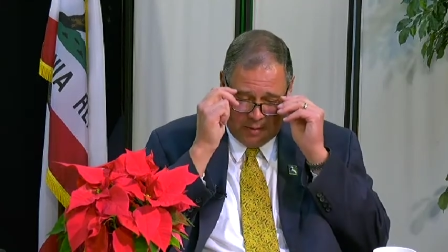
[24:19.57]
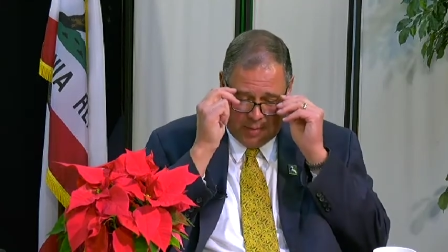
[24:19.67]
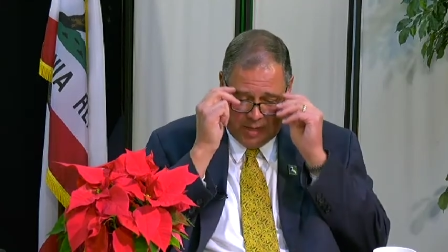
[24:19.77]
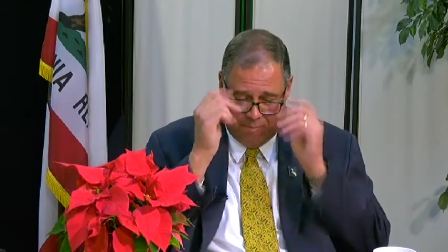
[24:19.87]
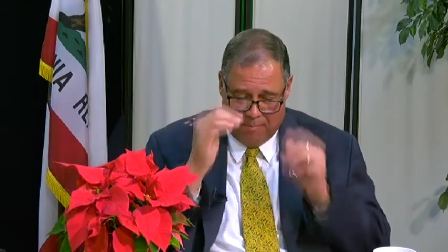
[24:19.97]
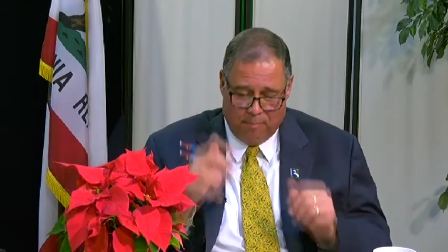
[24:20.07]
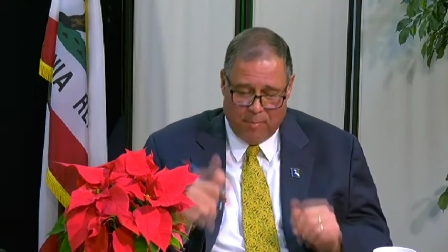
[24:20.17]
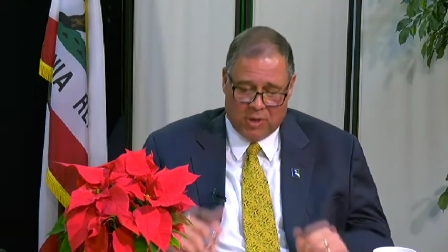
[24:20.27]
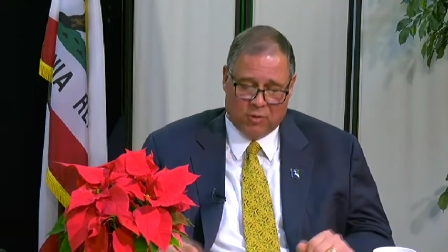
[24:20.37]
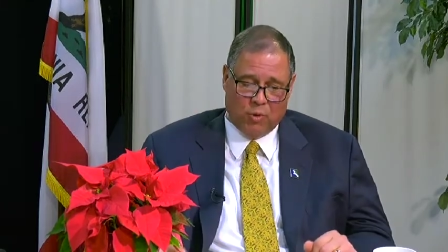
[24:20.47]
There'll be
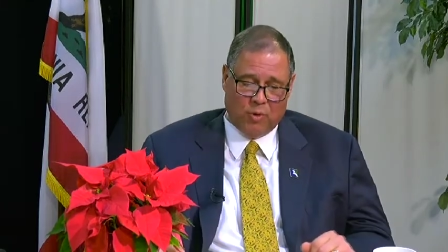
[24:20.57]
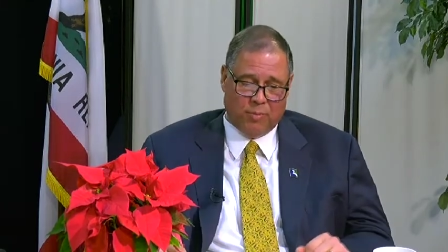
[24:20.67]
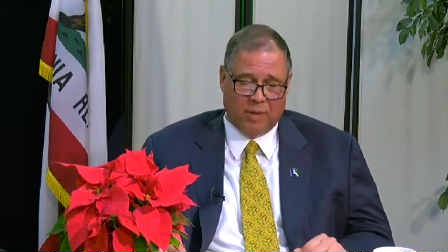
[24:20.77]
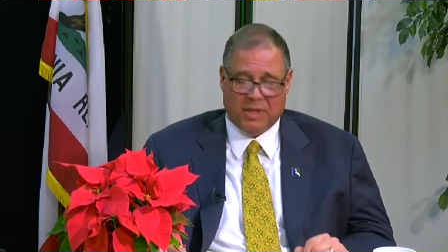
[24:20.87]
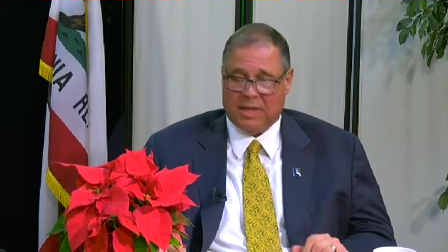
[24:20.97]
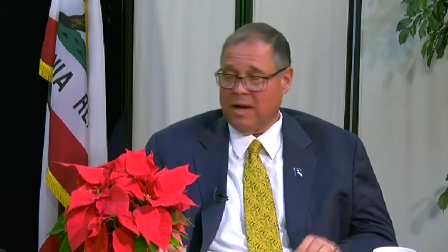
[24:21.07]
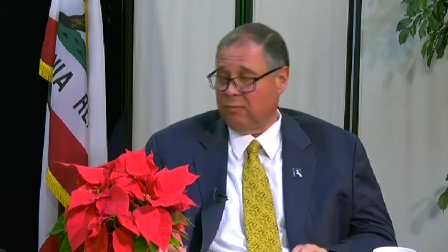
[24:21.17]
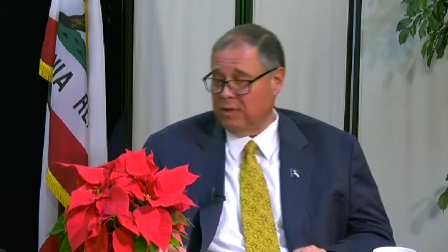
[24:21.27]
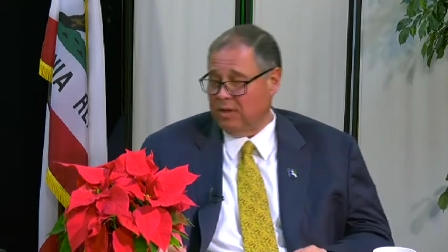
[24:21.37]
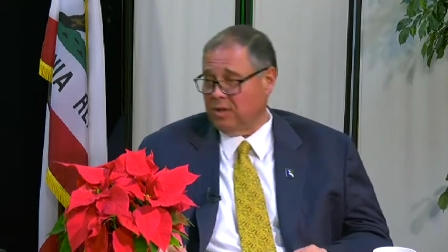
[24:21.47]
much more public
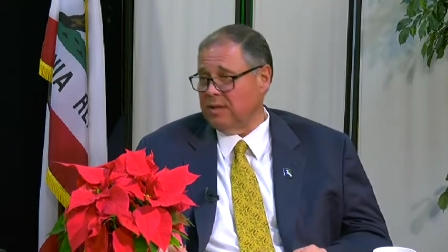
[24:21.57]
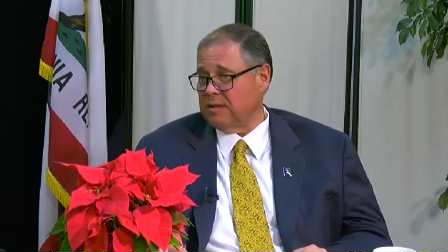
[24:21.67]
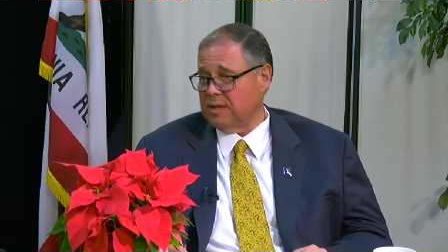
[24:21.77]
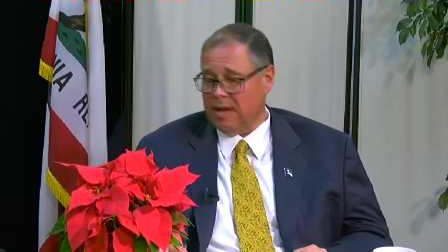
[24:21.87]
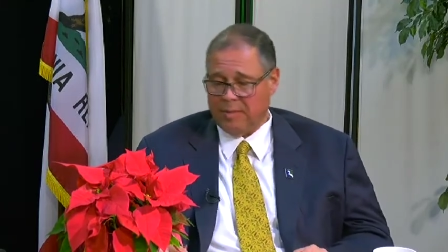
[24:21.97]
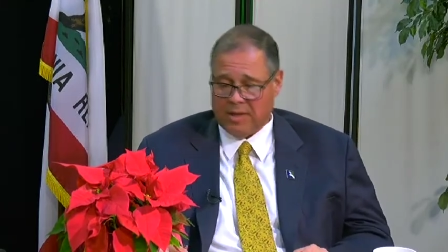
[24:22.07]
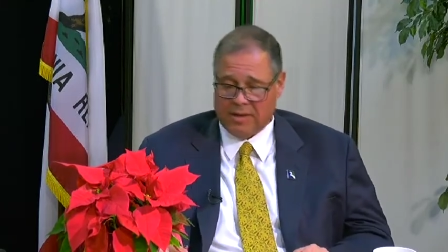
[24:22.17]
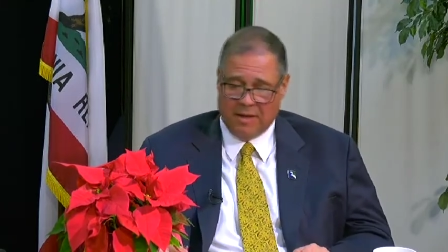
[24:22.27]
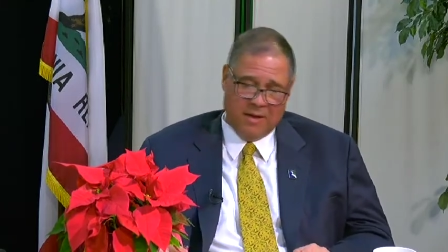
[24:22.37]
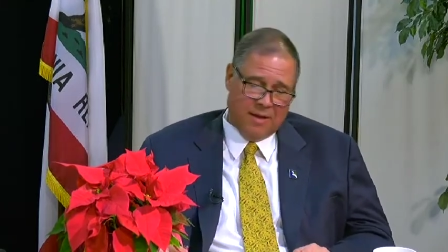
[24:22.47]
outreach on the topic.